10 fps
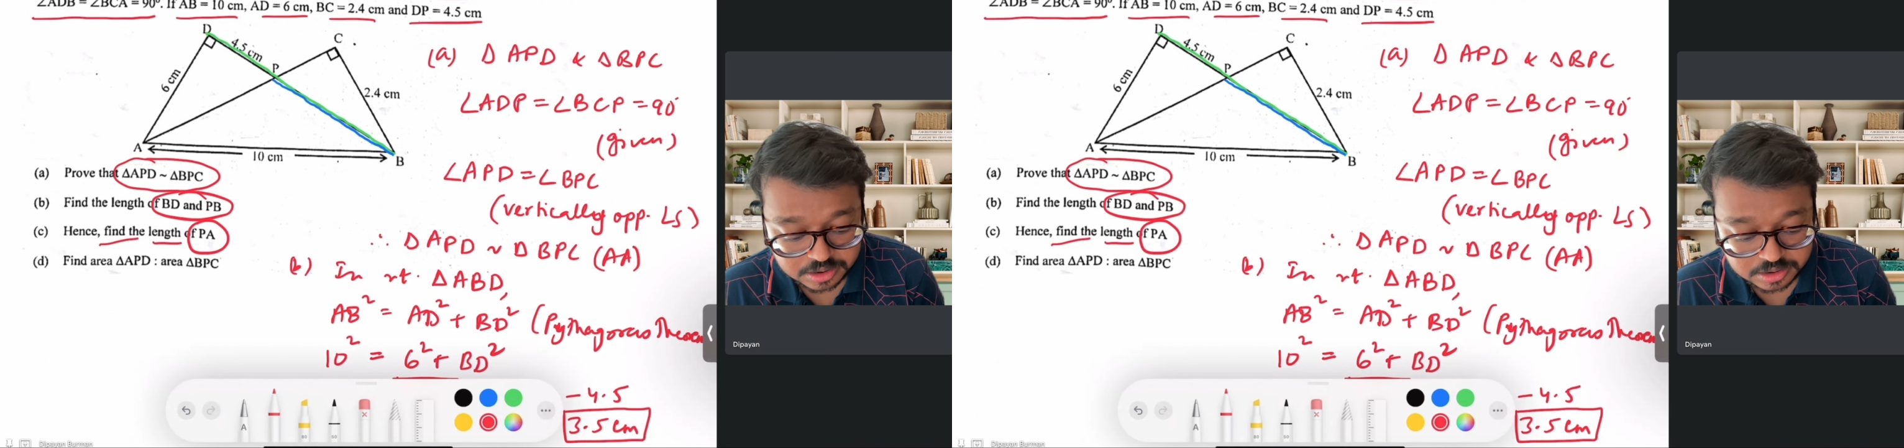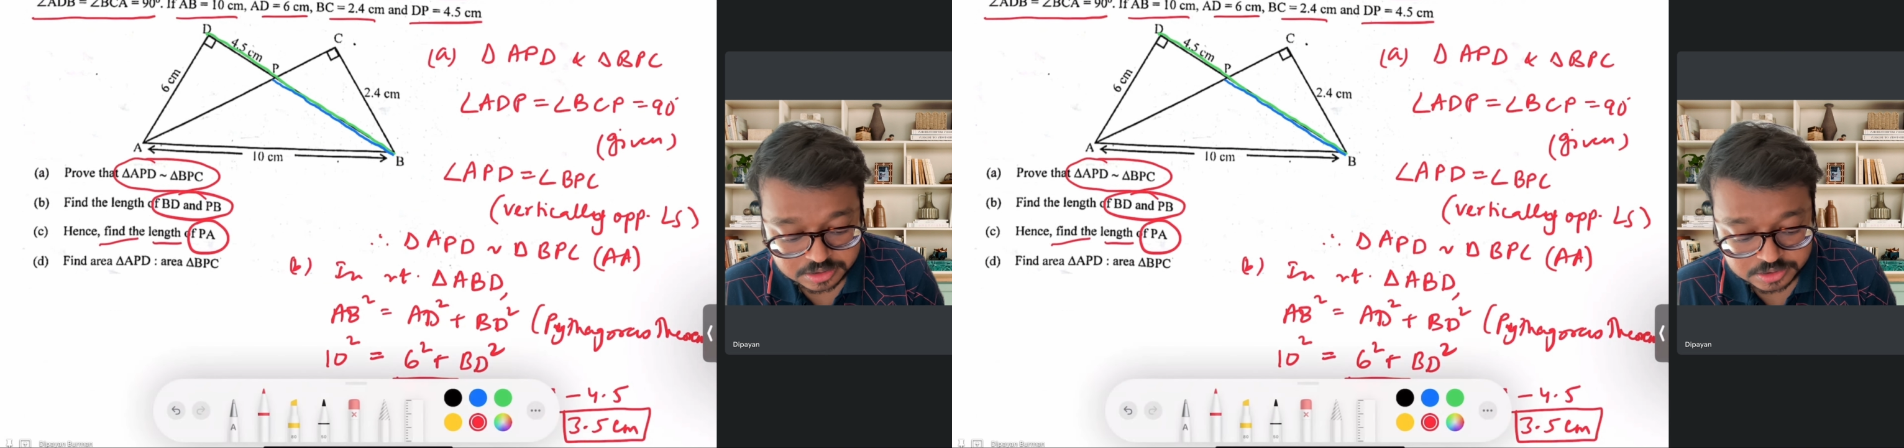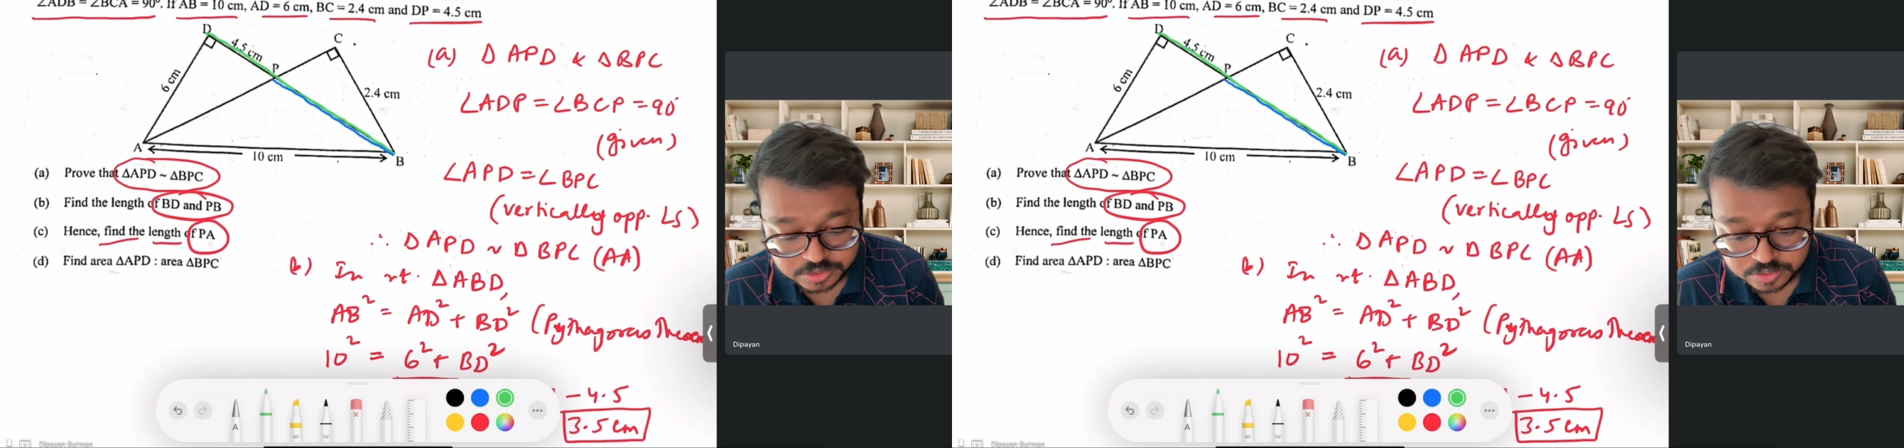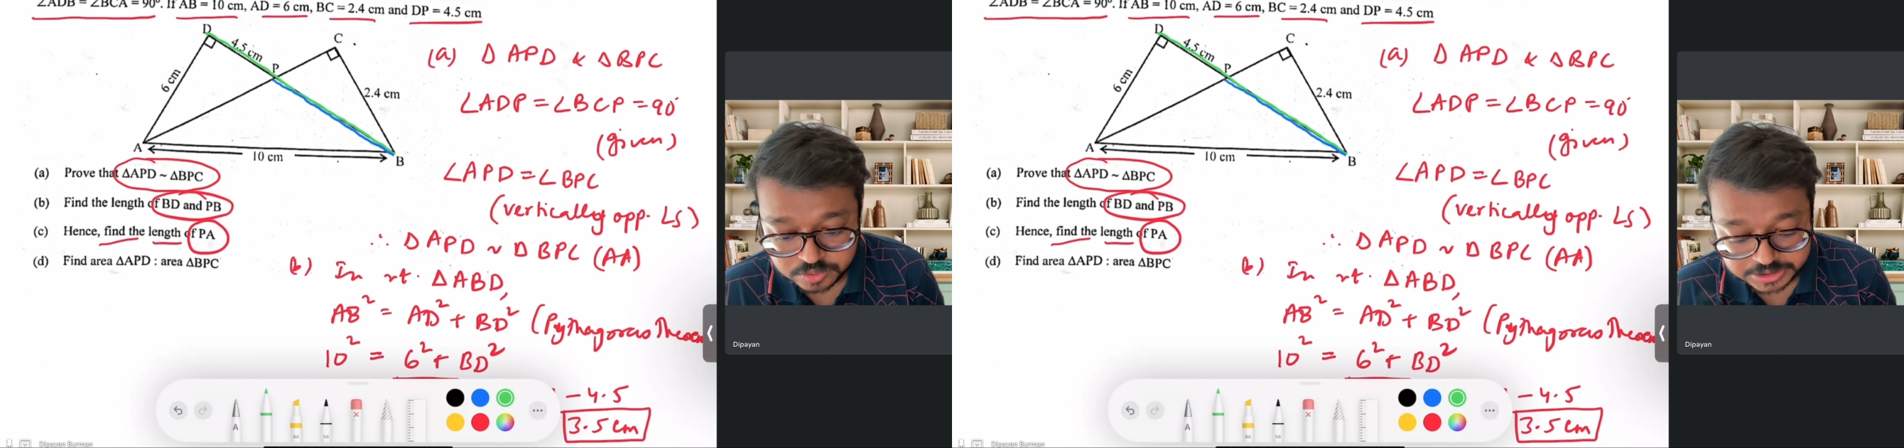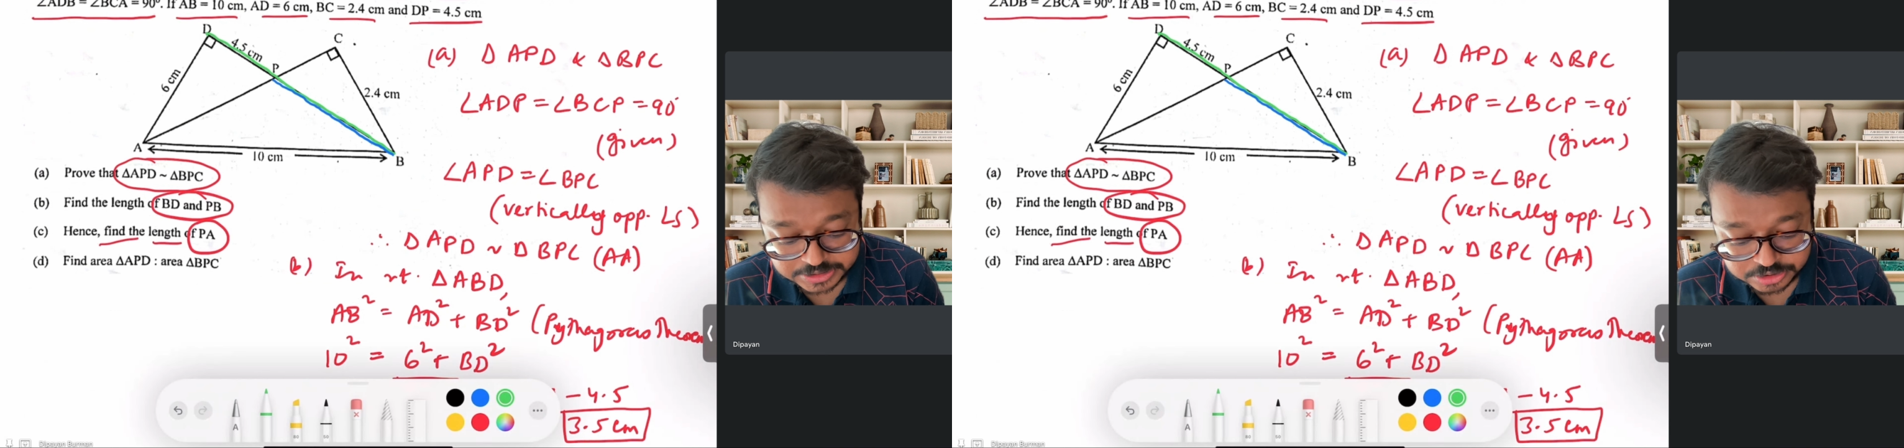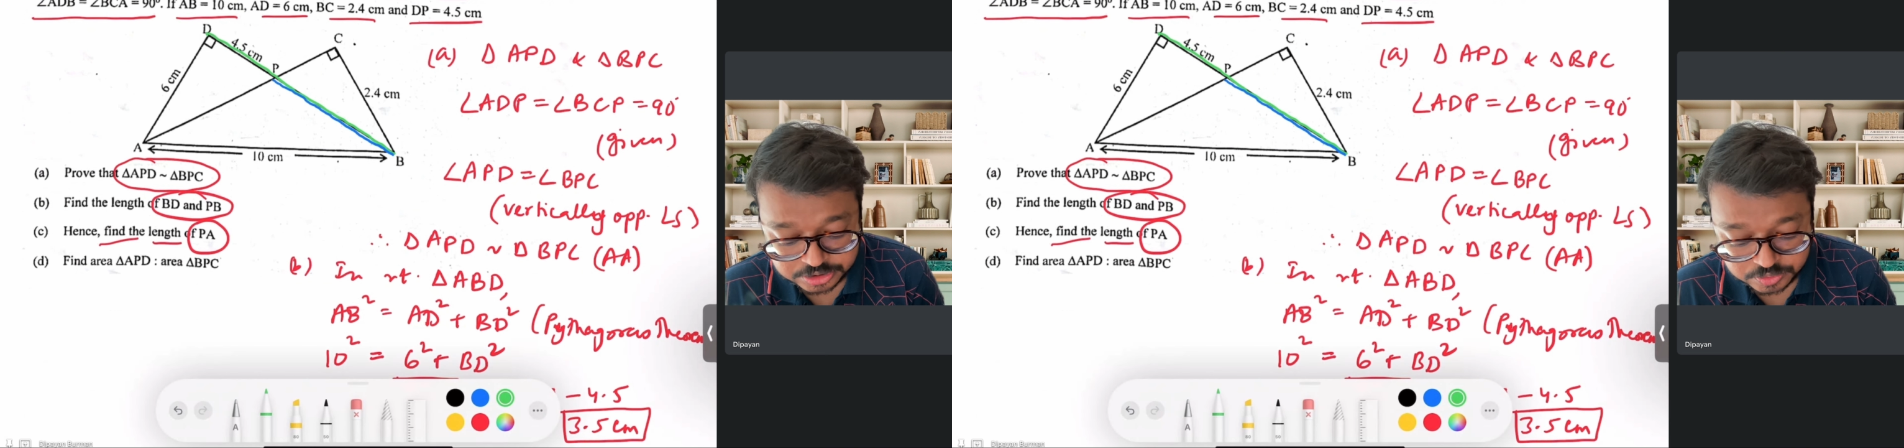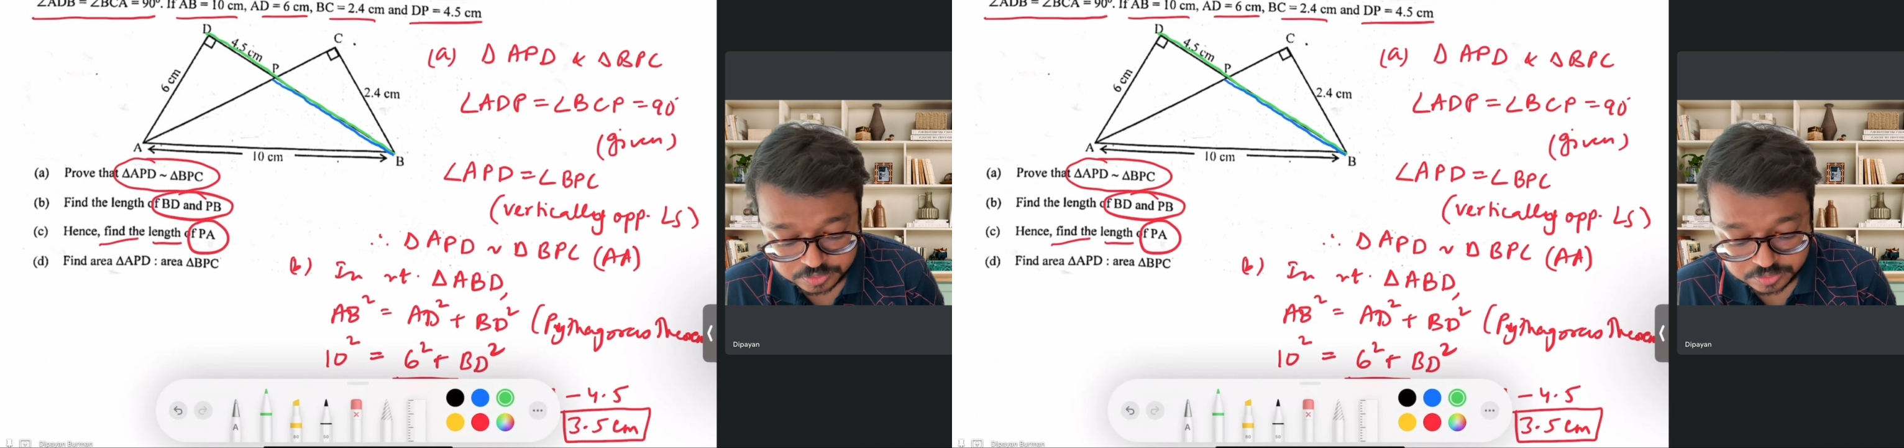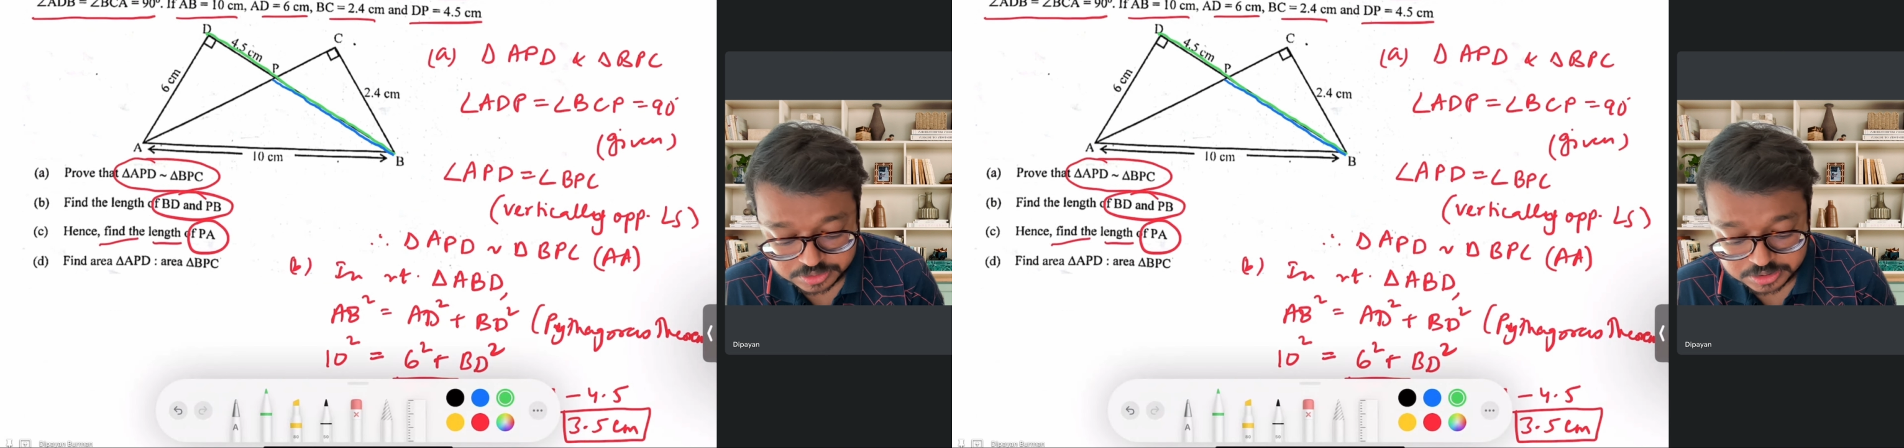So the issue